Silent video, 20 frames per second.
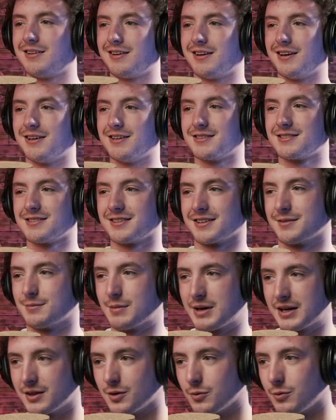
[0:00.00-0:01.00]
It's just like
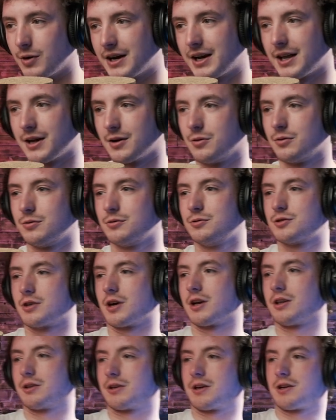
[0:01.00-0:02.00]
making the wide angle
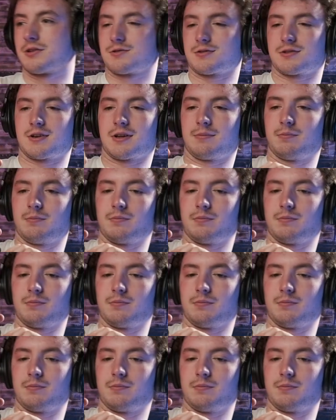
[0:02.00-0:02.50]
shot look interesting.